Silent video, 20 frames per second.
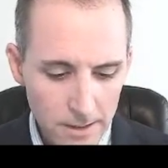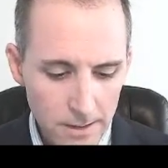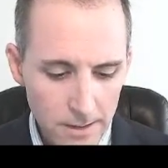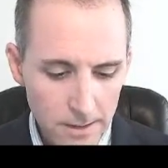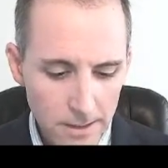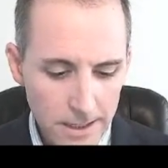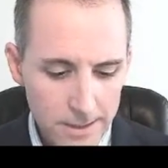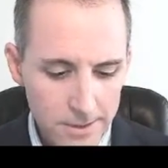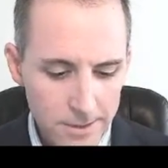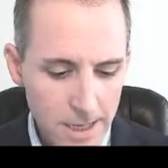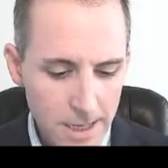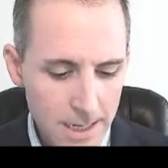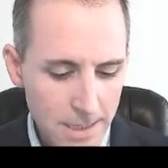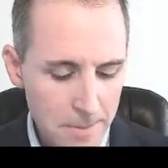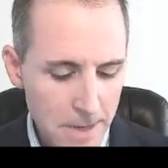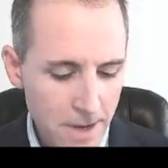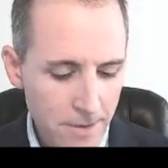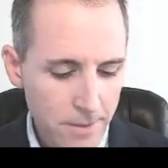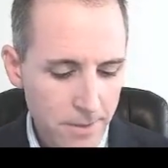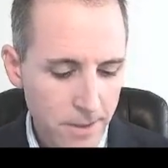Let's talk
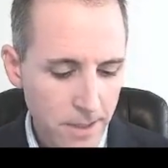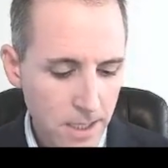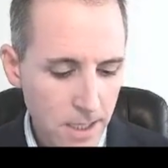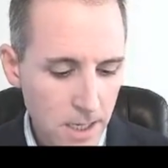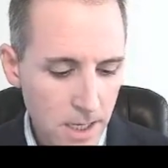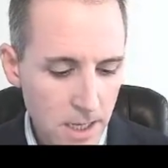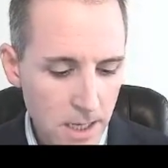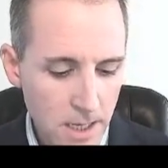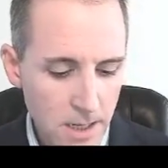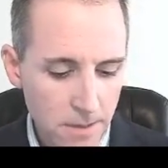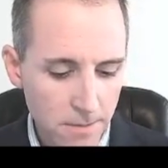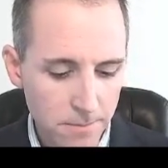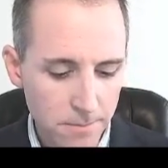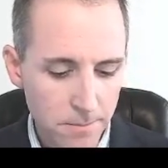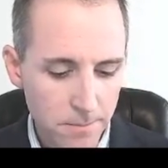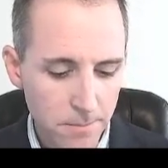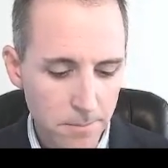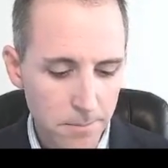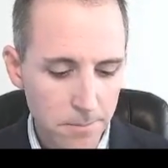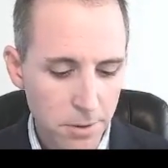about the
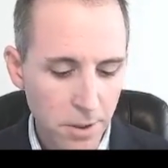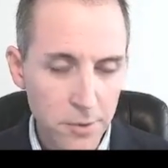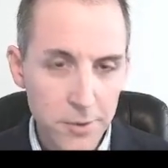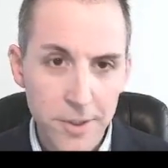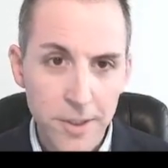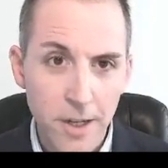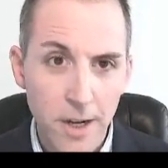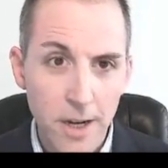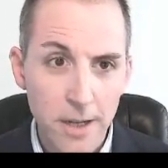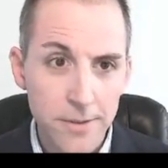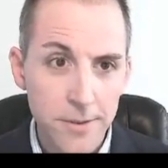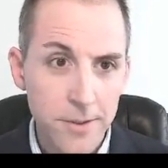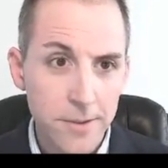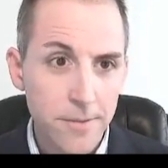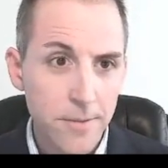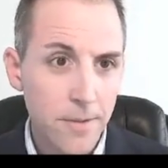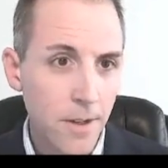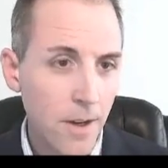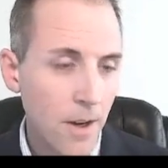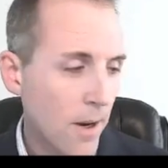pros and cons
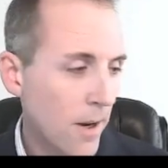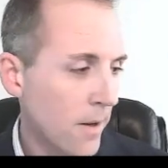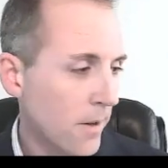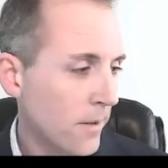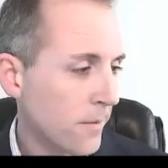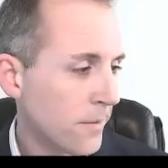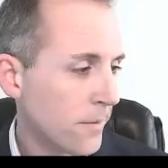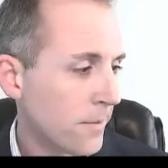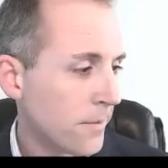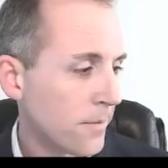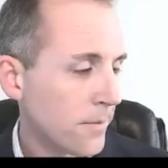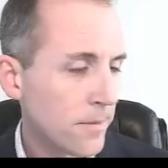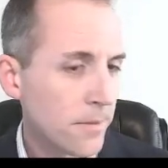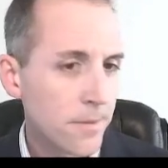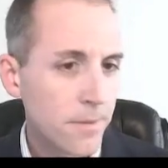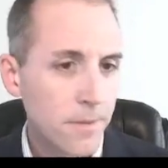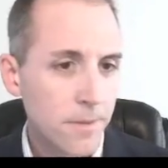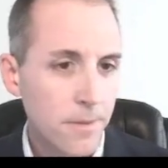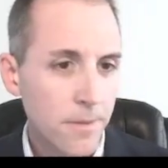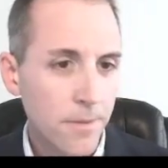of
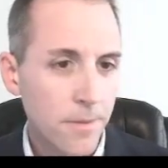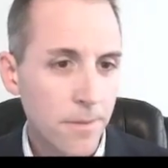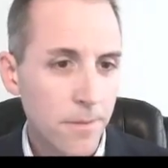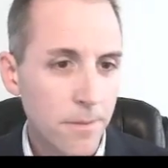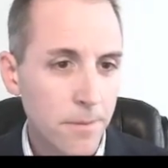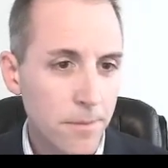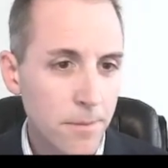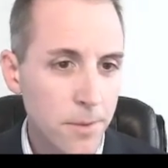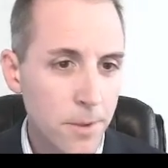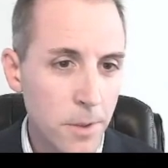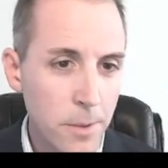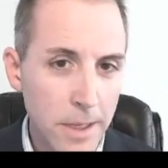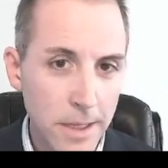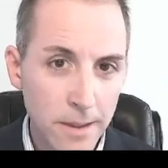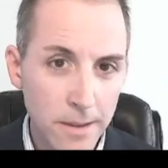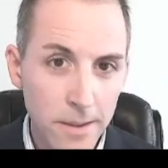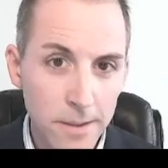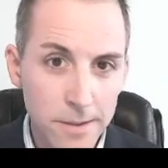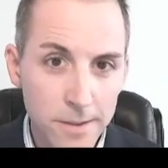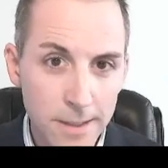
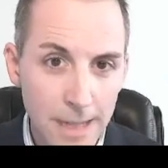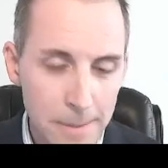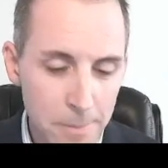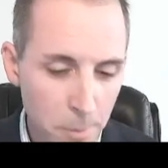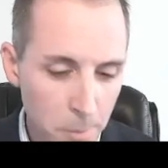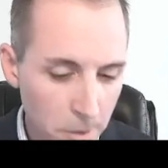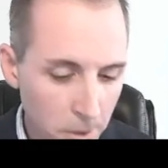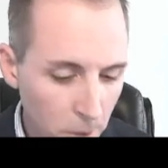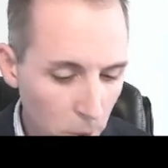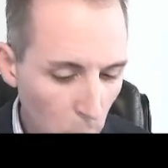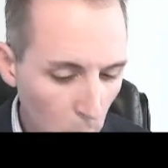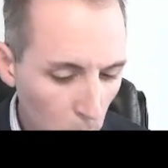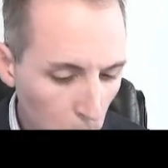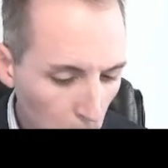doing this type of work.